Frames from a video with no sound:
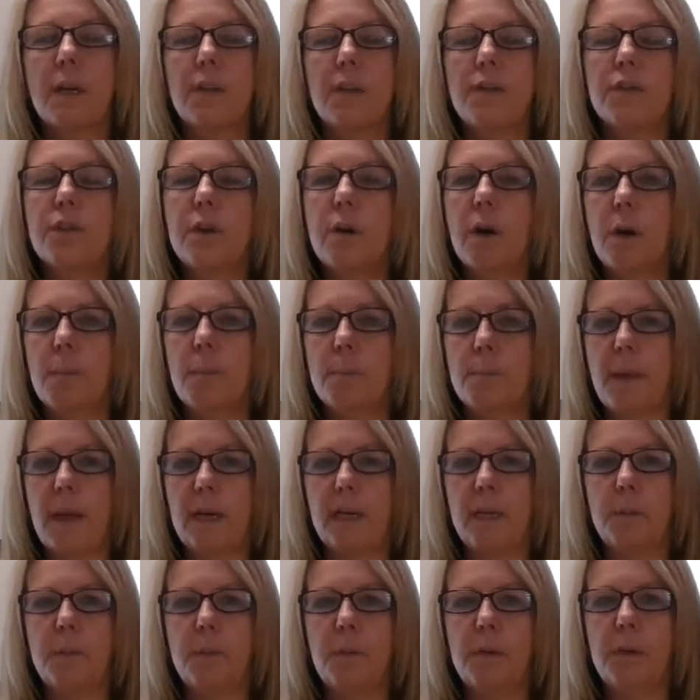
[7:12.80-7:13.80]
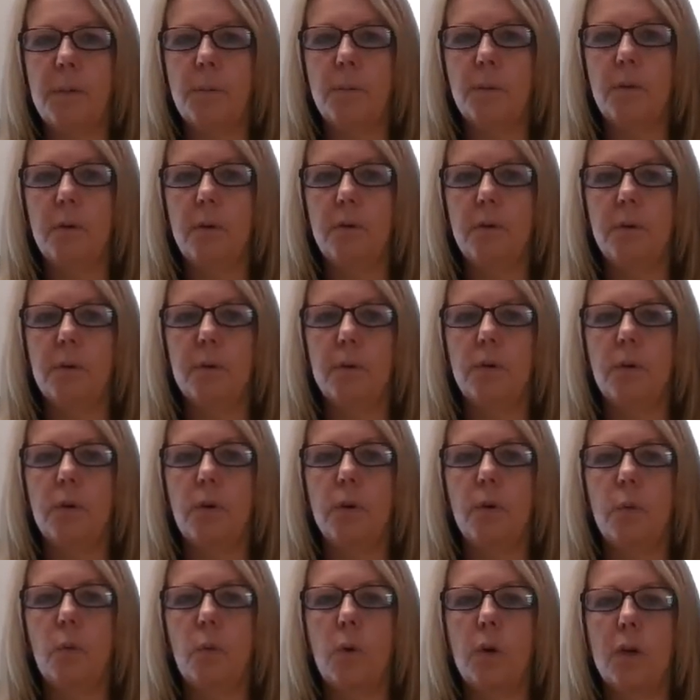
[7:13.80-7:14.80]
There are many people
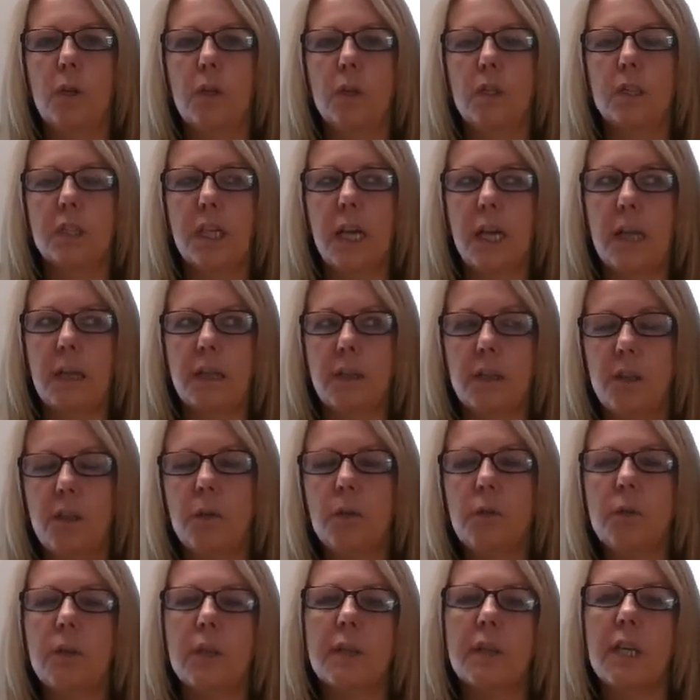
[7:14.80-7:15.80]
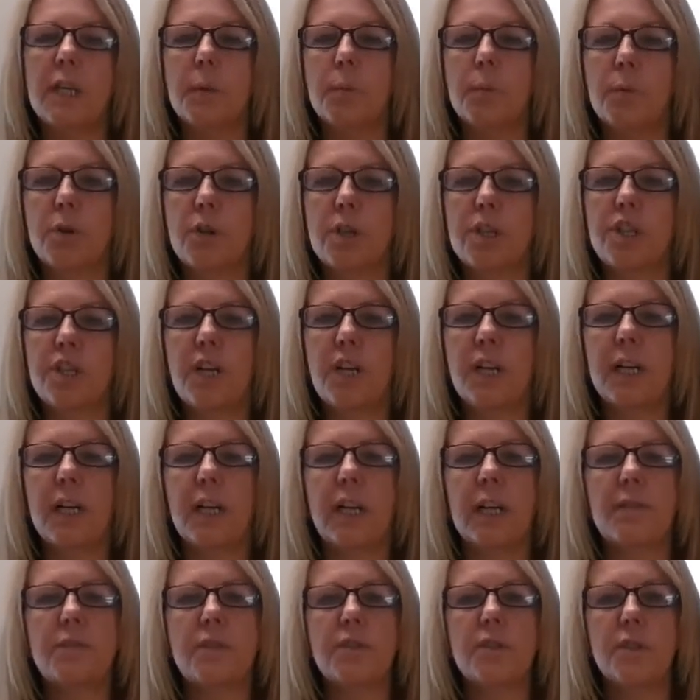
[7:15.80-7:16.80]
who will tell you that they appreciate
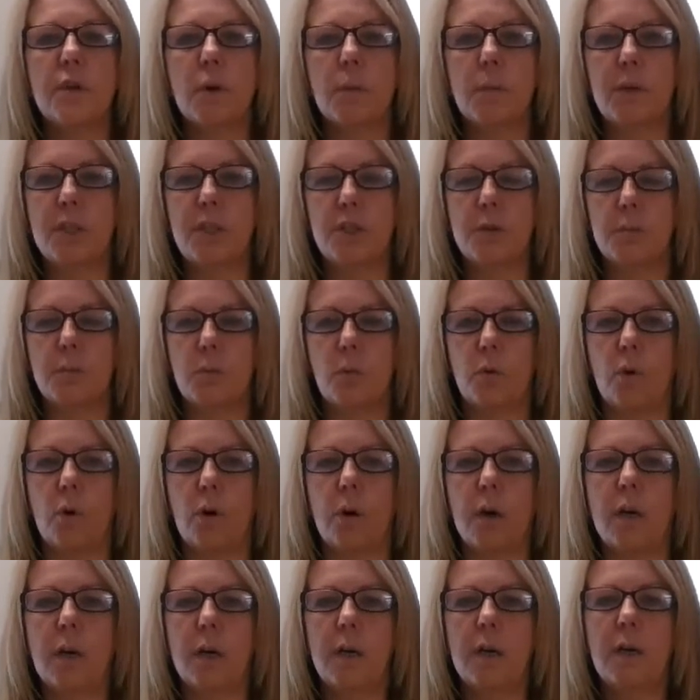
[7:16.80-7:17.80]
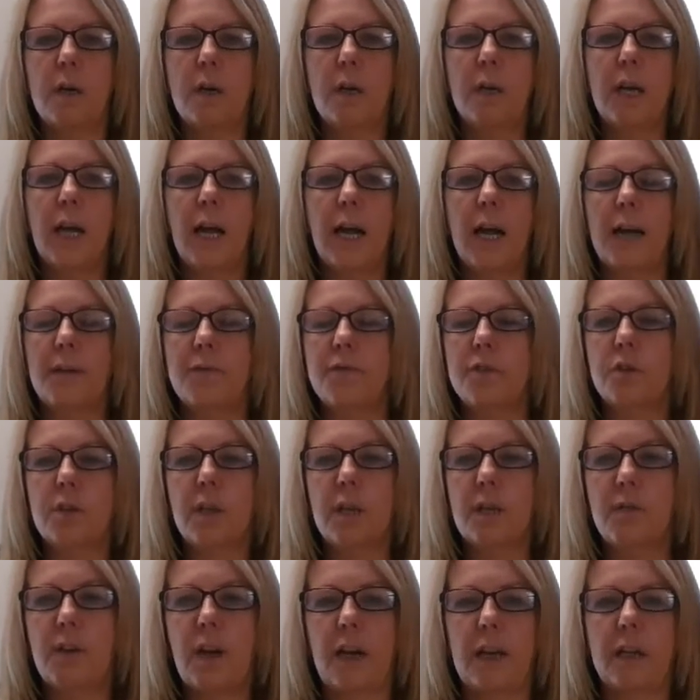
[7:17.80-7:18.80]
life so much more after
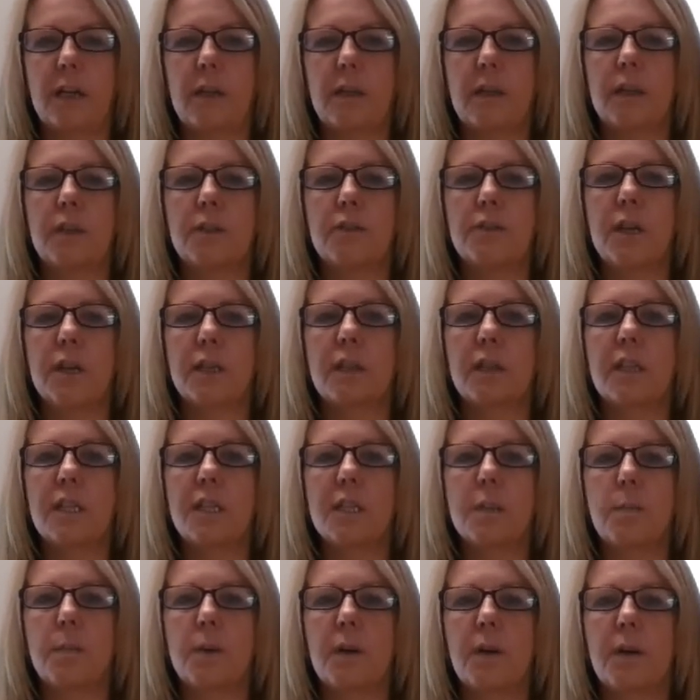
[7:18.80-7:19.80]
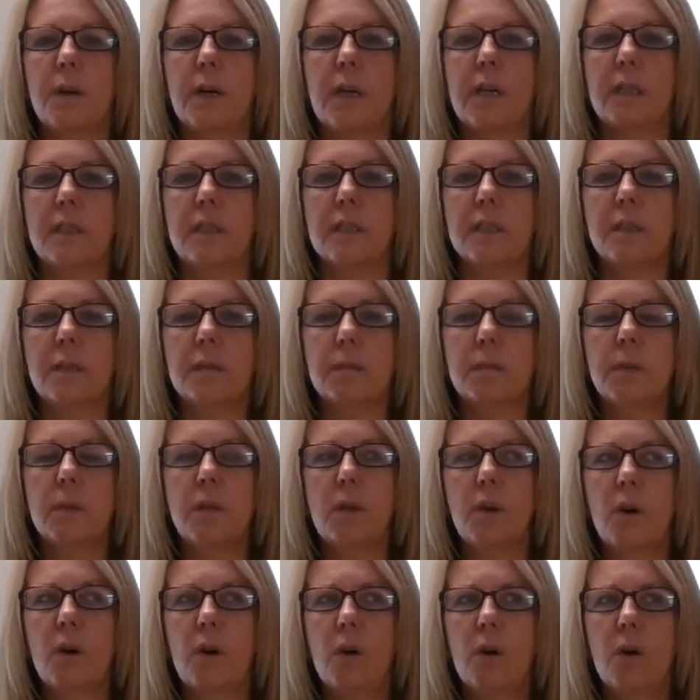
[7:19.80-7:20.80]
they've had a near-death experience,
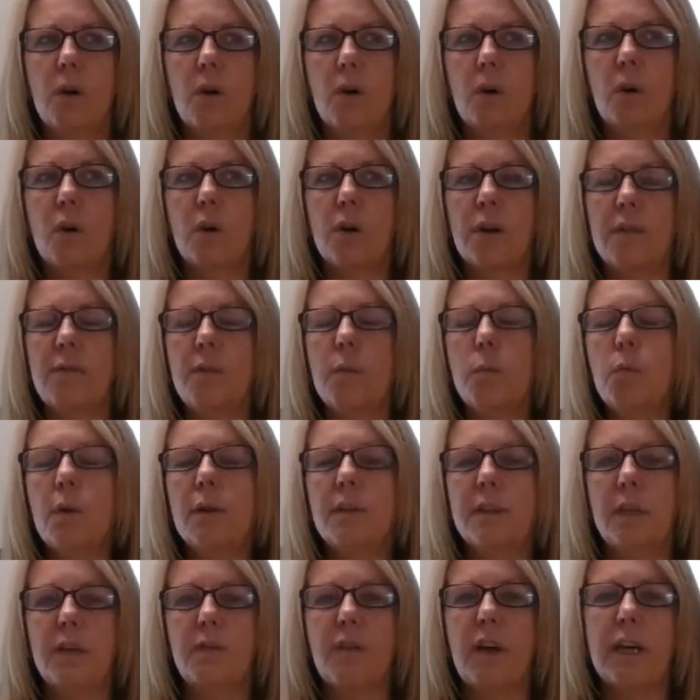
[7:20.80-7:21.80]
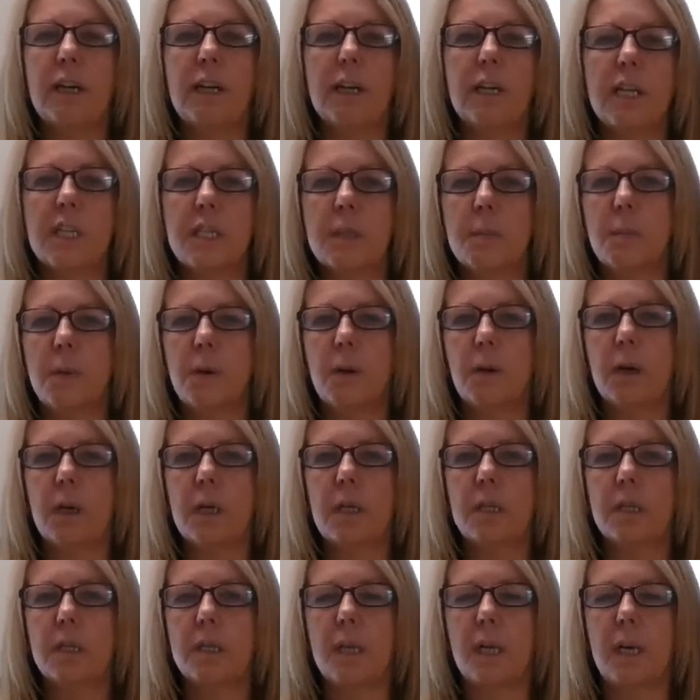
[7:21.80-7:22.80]
or even when they've had an
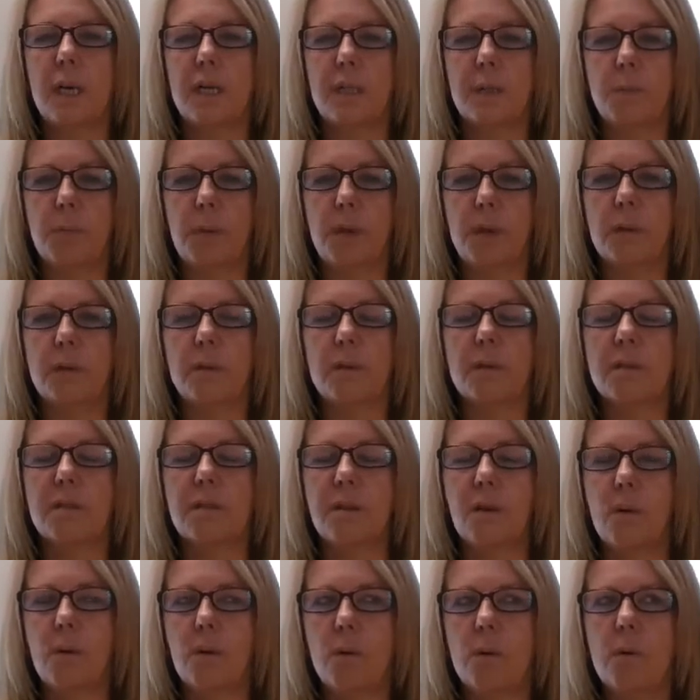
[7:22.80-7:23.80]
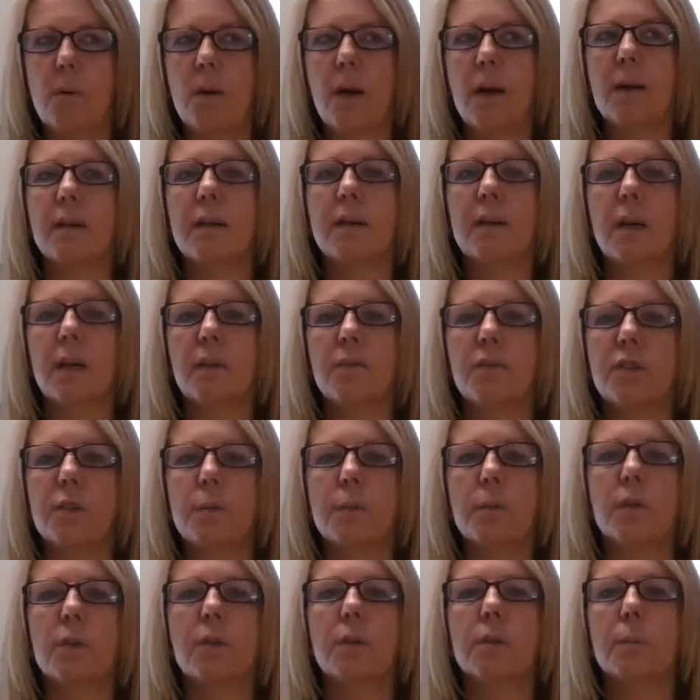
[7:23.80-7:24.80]
experience that has been so
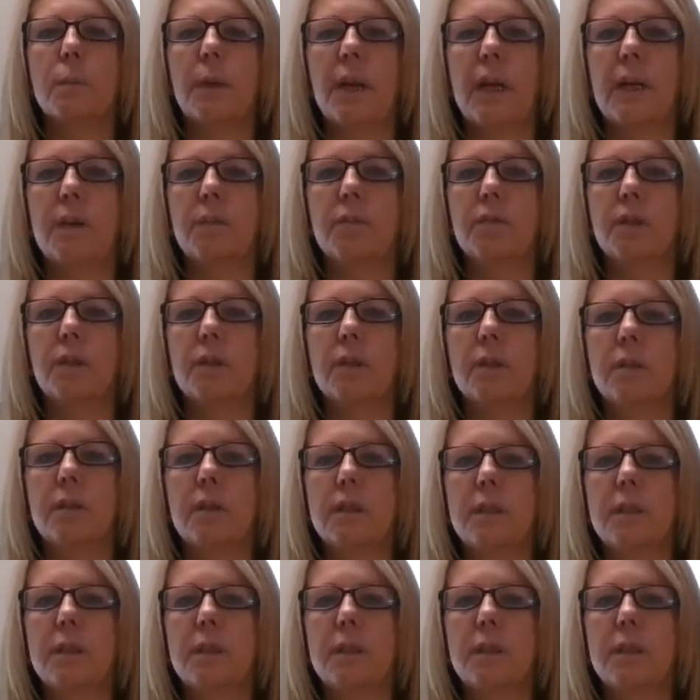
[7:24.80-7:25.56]
uncomfortable or painful.